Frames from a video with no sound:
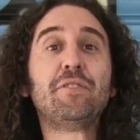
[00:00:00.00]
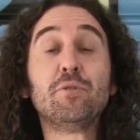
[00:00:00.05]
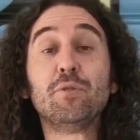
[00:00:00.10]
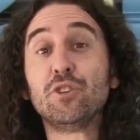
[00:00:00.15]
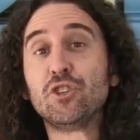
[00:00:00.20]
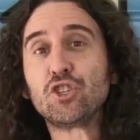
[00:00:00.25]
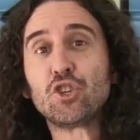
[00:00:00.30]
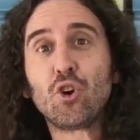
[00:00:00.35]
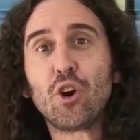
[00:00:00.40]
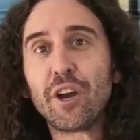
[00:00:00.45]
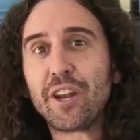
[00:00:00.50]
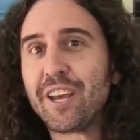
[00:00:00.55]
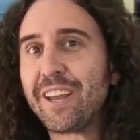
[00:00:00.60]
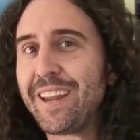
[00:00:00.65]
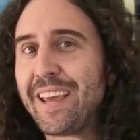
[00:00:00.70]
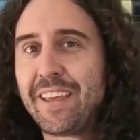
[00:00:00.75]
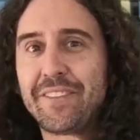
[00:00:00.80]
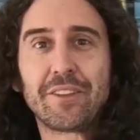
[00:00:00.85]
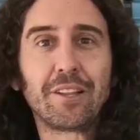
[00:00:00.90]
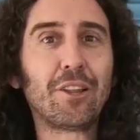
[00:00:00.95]
If you enjoyed
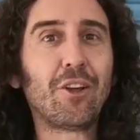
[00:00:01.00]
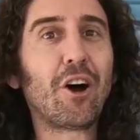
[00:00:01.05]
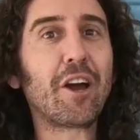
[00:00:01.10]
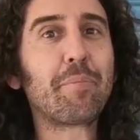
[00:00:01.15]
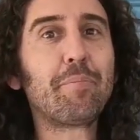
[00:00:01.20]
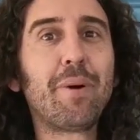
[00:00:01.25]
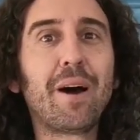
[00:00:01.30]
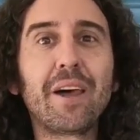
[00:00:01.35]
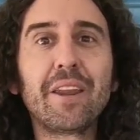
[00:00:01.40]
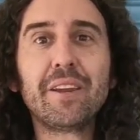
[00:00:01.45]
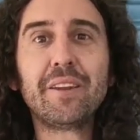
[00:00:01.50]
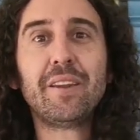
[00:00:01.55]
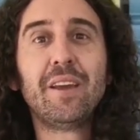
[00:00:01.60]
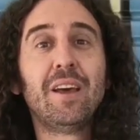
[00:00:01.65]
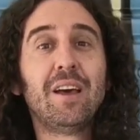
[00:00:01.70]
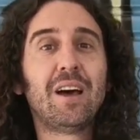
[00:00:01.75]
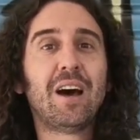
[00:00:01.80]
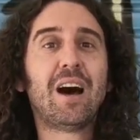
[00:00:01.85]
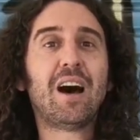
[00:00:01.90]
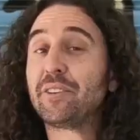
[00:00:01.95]
it, hit the like
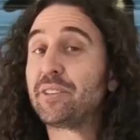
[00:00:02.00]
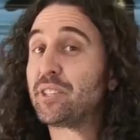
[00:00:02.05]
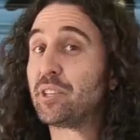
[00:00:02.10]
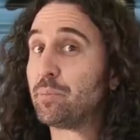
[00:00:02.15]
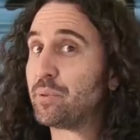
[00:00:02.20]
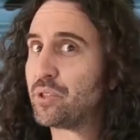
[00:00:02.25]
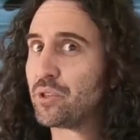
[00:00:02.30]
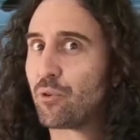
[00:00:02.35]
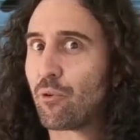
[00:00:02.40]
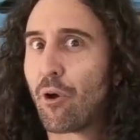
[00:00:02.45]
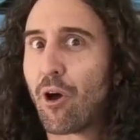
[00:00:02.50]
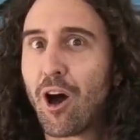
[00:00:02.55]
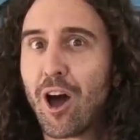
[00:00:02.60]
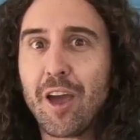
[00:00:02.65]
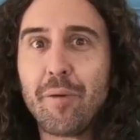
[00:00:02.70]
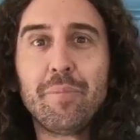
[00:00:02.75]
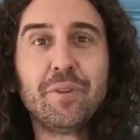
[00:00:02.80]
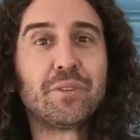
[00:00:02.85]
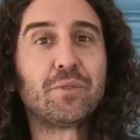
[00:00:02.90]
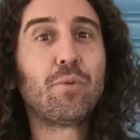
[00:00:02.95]
button, hit the
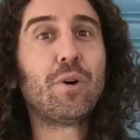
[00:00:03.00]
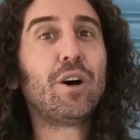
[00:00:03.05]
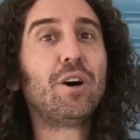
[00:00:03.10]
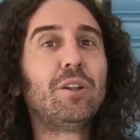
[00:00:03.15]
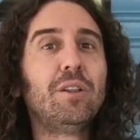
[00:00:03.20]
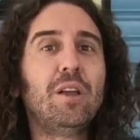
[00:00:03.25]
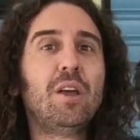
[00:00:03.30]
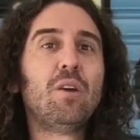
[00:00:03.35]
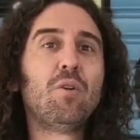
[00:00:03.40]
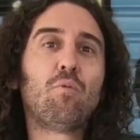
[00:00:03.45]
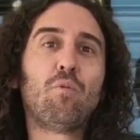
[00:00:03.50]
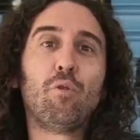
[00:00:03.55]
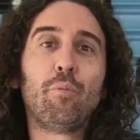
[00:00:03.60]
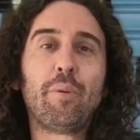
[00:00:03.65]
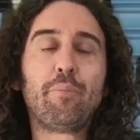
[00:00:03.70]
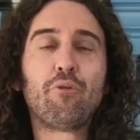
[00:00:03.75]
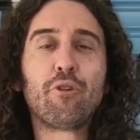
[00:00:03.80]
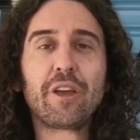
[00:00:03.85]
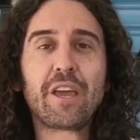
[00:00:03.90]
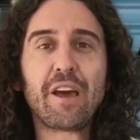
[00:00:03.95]
subscribe as well.
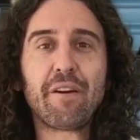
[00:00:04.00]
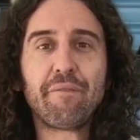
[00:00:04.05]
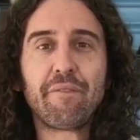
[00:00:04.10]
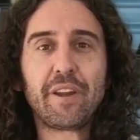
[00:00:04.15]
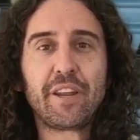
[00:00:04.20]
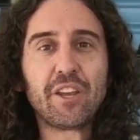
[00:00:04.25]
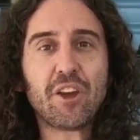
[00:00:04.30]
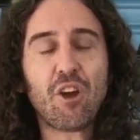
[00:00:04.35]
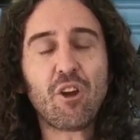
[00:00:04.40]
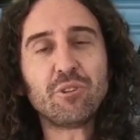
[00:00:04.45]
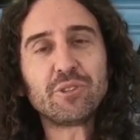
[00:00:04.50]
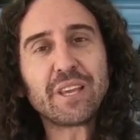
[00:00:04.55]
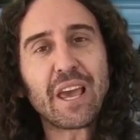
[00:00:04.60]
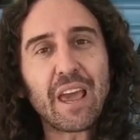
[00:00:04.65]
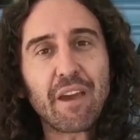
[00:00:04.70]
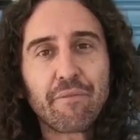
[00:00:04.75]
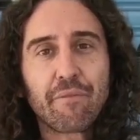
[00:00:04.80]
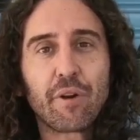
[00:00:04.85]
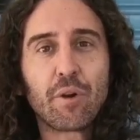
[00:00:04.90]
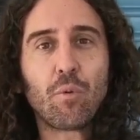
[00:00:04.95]
We'll be putting out
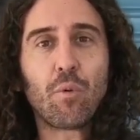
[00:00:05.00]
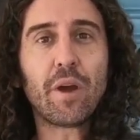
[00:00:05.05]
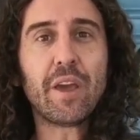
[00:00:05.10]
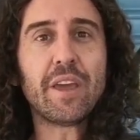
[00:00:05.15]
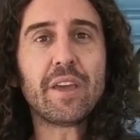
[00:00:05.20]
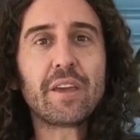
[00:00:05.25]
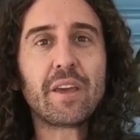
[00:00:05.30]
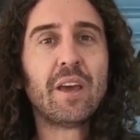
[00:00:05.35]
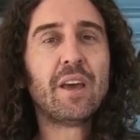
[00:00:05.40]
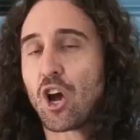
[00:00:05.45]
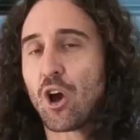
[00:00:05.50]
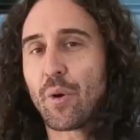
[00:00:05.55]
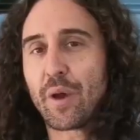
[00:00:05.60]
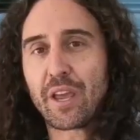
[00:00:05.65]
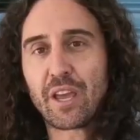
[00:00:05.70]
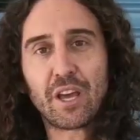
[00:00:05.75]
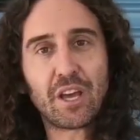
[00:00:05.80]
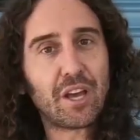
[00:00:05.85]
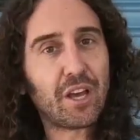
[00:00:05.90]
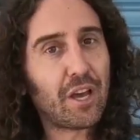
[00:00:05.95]
videos every week
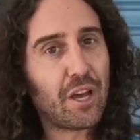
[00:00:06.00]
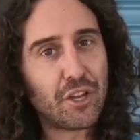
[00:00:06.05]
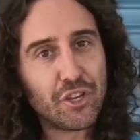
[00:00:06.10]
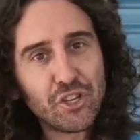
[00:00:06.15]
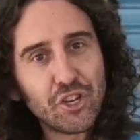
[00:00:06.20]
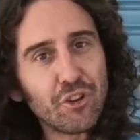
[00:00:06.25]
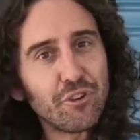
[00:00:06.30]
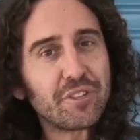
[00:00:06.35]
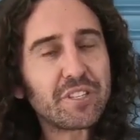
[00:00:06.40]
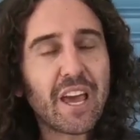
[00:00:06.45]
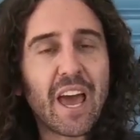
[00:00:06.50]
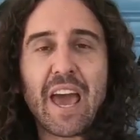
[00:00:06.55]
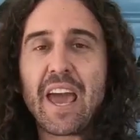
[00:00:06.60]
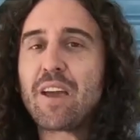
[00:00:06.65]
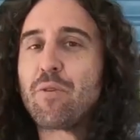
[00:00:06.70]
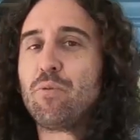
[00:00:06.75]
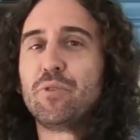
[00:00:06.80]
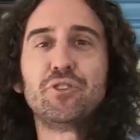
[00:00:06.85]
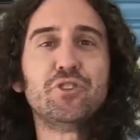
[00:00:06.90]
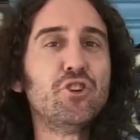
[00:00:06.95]
showing a, a new
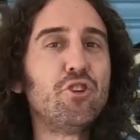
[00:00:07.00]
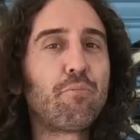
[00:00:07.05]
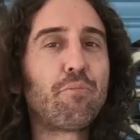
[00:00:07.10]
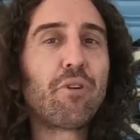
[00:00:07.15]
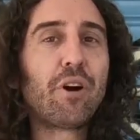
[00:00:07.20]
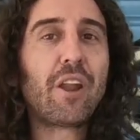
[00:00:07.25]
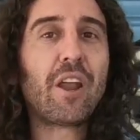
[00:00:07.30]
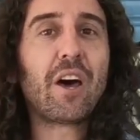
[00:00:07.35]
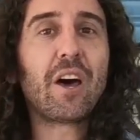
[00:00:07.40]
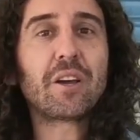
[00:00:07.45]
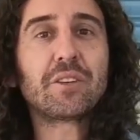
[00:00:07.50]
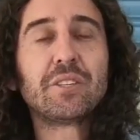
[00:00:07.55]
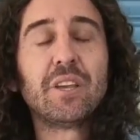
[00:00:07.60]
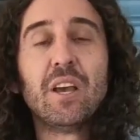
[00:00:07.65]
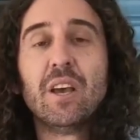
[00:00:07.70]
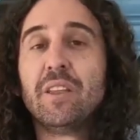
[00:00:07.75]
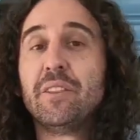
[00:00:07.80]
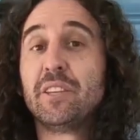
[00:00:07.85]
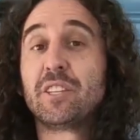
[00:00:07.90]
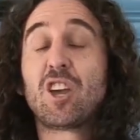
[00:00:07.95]
tank with new
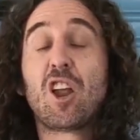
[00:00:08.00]
products.